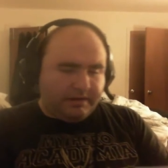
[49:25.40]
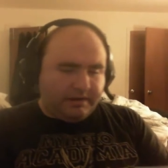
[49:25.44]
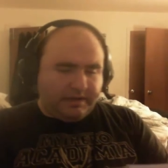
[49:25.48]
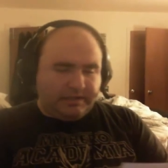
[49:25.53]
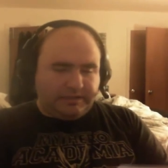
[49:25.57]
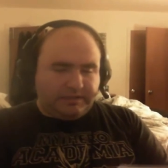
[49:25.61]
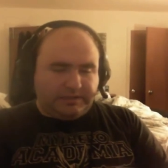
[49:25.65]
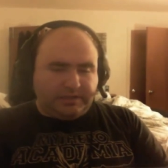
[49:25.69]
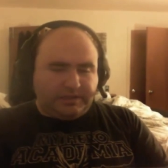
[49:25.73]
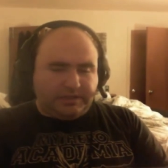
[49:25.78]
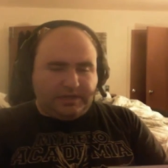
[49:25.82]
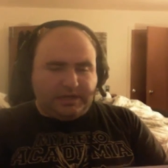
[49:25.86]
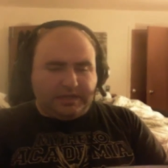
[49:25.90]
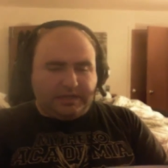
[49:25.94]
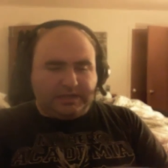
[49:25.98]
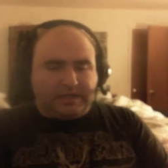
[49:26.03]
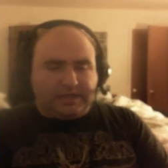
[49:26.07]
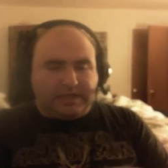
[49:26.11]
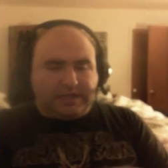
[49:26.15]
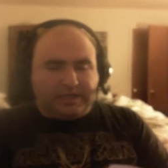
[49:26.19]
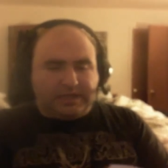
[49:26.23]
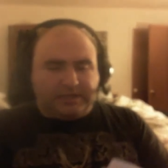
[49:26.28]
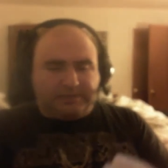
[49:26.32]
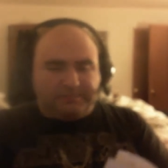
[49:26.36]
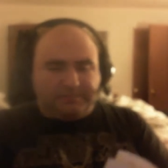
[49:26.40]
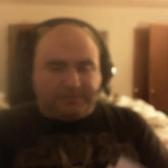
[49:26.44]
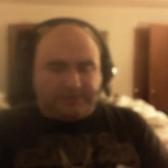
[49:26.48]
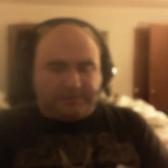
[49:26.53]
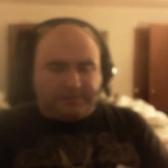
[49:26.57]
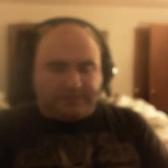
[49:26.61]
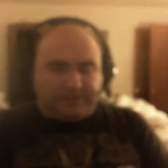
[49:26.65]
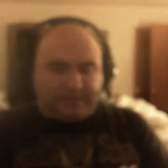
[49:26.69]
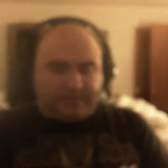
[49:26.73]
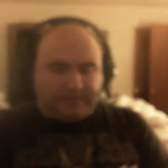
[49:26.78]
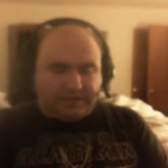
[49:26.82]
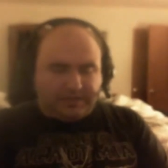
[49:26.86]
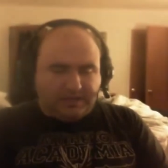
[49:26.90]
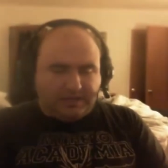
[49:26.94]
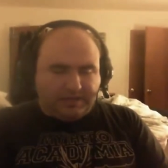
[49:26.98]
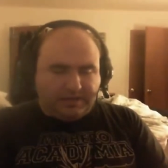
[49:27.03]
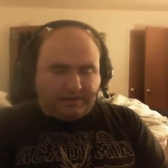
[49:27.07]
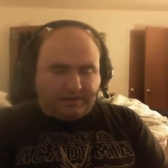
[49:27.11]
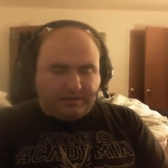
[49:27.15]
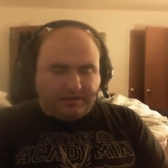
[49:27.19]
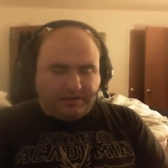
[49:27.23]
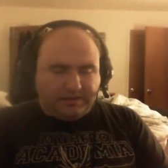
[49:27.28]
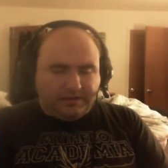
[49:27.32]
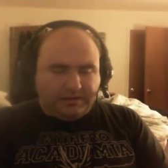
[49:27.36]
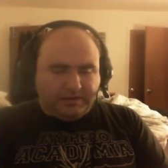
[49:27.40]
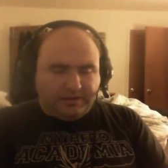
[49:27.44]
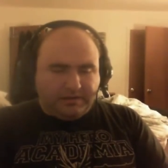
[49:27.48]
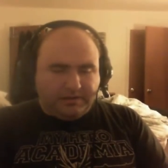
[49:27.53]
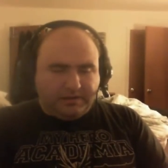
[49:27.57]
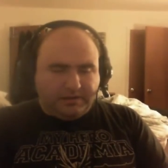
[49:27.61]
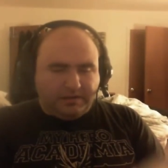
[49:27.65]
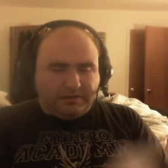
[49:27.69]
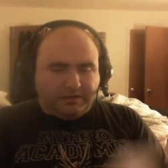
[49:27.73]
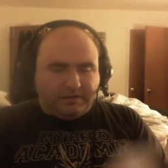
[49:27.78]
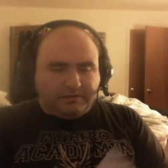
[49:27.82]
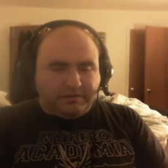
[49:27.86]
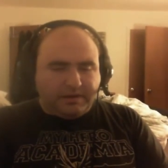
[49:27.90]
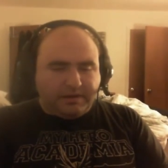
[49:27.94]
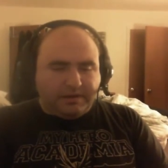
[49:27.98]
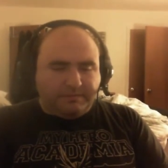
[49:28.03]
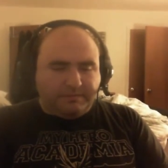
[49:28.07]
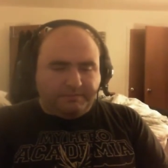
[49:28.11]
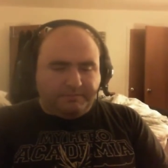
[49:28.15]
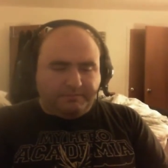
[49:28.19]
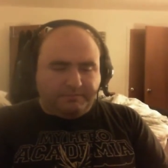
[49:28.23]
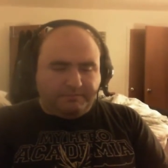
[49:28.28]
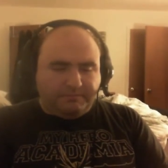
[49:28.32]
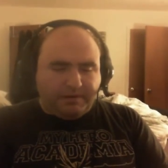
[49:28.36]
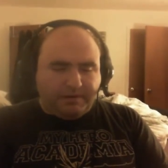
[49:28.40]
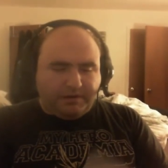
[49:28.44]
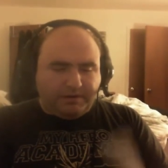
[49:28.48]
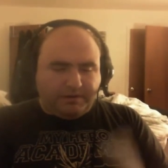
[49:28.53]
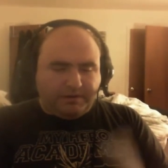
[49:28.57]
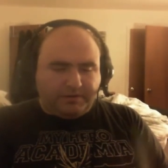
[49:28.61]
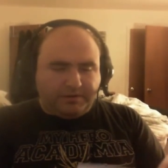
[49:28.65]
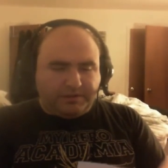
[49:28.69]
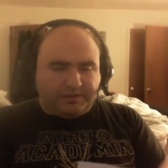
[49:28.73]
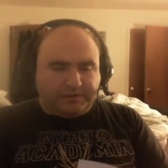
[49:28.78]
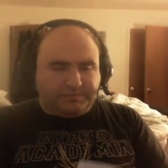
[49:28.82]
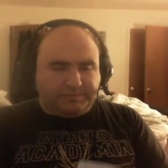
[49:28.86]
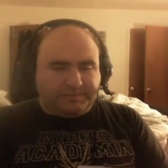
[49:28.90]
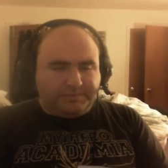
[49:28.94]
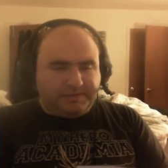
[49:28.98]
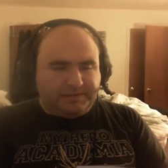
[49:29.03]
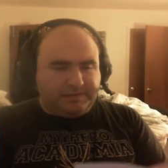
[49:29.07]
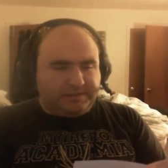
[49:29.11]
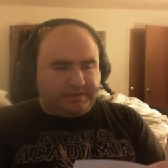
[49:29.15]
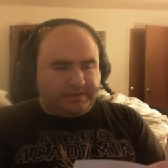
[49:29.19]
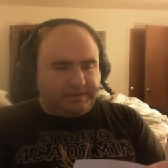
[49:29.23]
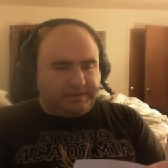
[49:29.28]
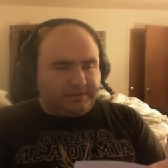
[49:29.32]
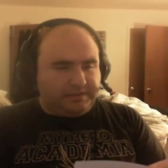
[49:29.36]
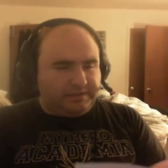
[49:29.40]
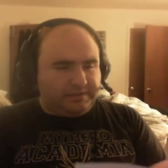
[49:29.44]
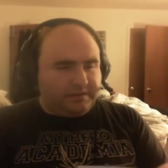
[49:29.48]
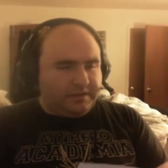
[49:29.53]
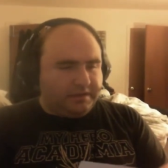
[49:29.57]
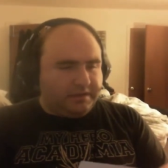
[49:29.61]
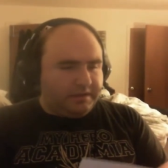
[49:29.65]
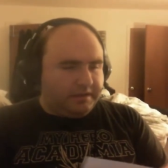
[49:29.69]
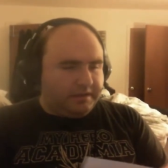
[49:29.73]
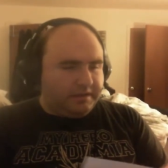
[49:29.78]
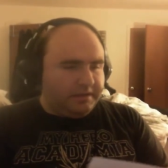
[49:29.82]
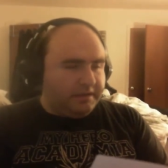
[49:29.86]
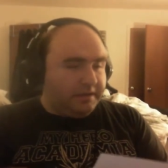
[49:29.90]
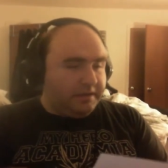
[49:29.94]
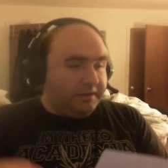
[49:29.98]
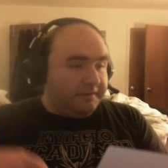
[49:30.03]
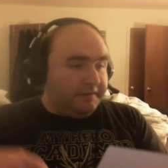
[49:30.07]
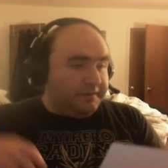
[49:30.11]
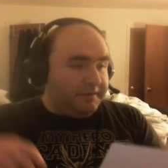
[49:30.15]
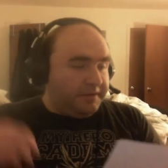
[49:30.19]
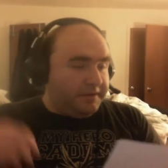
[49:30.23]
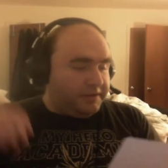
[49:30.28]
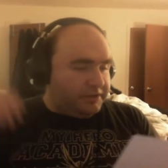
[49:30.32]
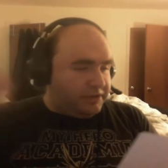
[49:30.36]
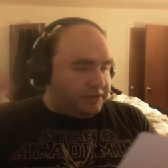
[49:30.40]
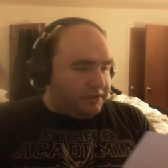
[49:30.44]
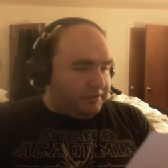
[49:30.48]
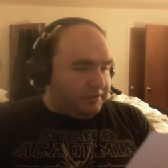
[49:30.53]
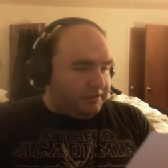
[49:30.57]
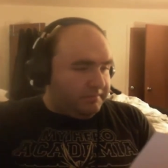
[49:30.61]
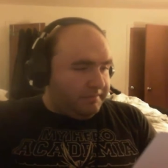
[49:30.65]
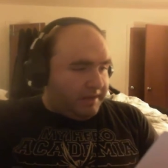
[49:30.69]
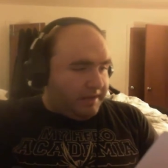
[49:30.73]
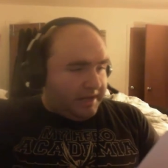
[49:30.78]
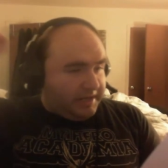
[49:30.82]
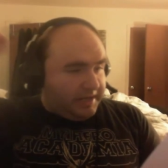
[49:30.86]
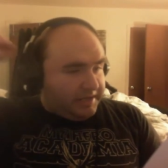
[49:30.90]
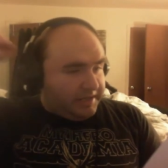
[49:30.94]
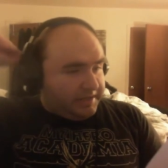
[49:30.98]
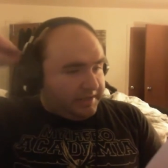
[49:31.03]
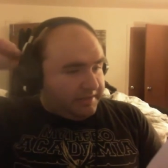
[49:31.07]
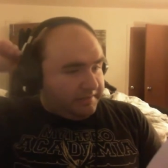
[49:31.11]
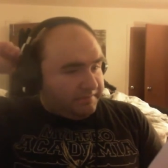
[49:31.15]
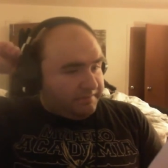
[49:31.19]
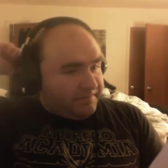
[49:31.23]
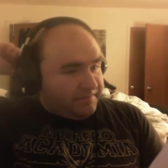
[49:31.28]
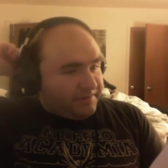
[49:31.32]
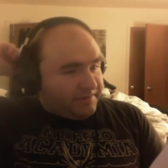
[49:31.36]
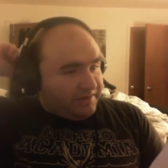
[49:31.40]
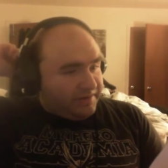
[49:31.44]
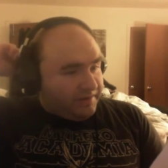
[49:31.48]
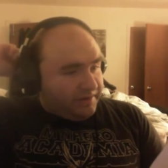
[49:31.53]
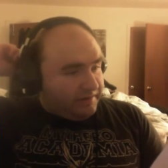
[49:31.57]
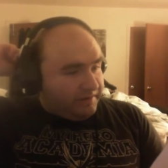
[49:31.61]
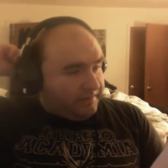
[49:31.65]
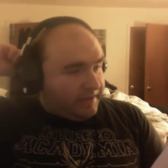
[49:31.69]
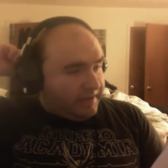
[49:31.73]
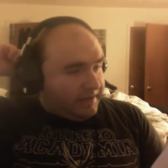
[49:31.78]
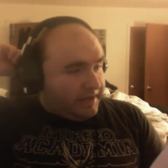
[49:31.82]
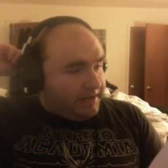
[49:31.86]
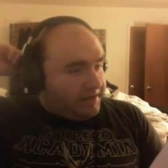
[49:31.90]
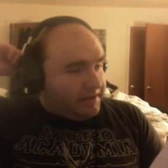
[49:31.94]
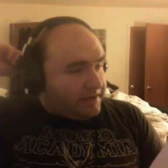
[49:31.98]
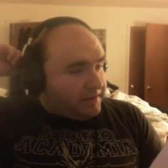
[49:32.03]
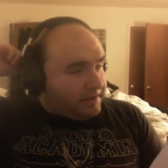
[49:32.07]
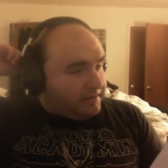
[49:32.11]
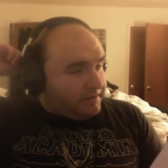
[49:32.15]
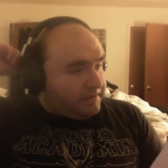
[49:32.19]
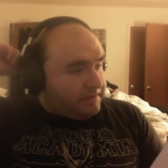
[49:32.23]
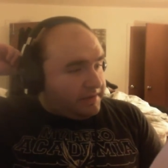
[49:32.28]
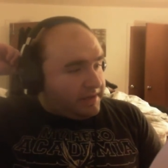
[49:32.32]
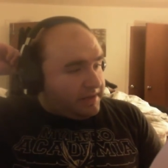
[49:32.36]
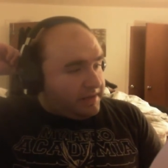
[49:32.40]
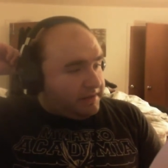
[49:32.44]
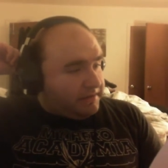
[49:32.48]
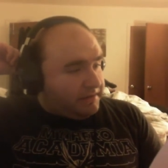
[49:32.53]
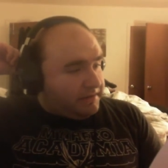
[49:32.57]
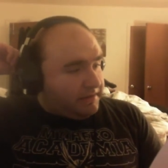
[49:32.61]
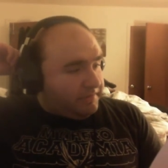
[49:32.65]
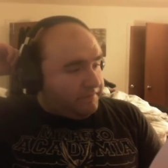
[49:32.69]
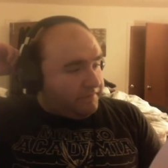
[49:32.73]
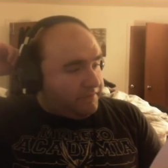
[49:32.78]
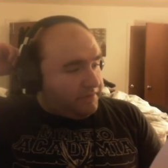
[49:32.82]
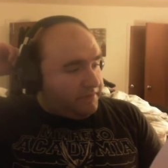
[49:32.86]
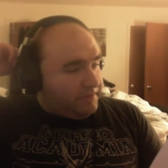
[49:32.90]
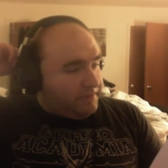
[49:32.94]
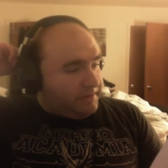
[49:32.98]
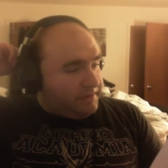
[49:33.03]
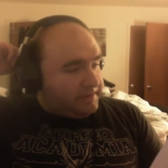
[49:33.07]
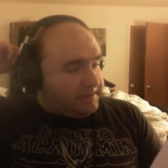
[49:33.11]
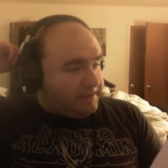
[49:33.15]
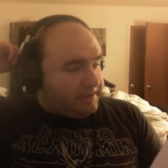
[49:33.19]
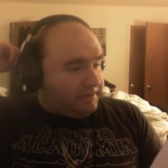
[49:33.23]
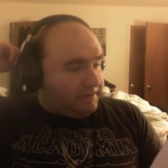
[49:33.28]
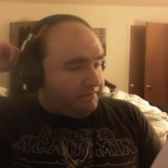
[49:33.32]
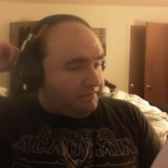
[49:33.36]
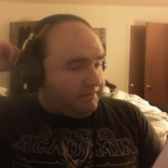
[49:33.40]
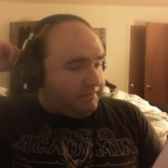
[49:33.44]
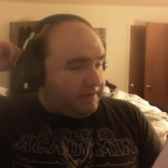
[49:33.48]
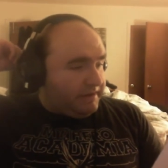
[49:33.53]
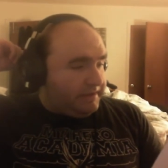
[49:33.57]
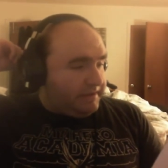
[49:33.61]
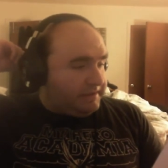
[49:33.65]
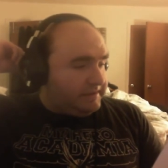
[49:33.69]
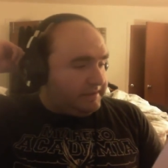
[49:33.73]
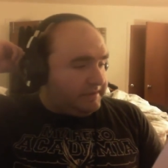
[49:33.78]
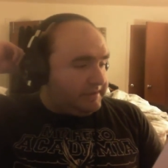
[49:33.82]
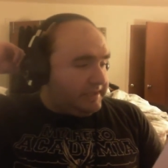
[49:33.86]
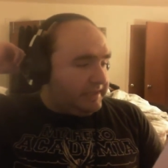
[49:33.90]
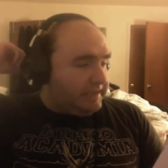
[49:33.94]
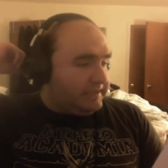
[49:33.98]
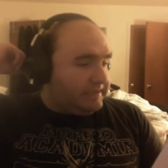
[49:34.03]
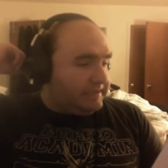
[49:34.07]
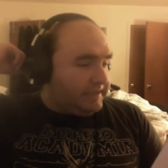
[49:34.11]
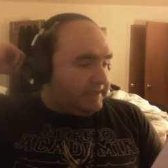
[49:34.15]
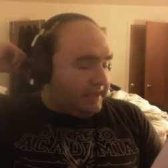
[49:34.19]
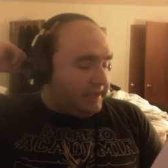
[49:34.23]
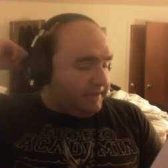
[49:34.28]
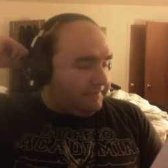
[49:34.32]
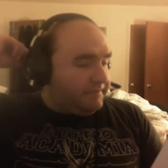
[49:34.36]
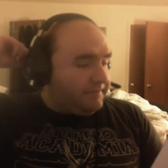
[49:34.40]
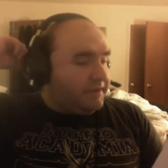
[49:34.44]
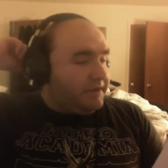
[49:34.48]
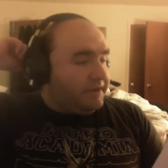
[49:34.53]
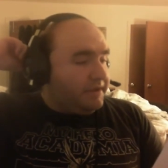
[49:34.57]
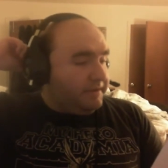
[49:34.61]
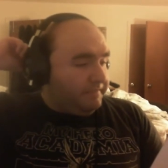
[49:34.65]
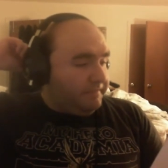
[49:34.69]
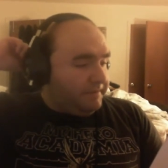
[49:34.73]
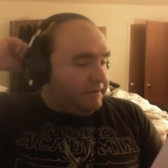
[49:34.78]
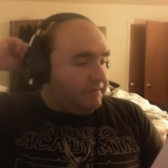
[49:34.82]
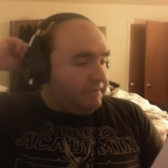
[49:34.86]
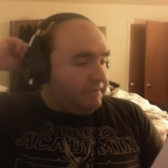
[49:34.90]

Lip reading: All right, so I got as much as I can. All right, Merry Christmas. That's the card. To Mike. Well, another year of goodness and greatness. Stay safe.